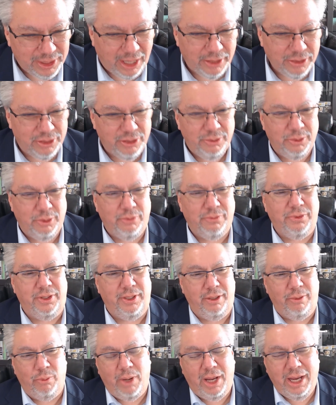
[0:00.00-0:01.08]
guys do over
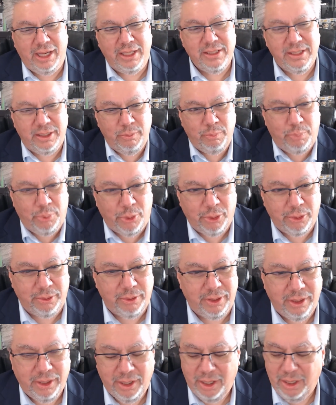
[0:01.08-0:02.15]
there? Why is it
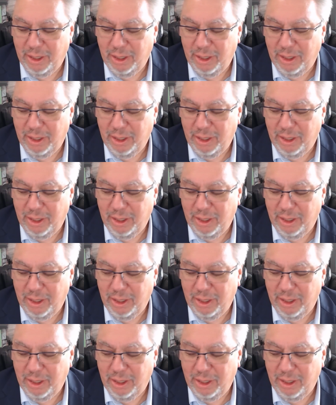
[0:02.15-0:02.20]
important?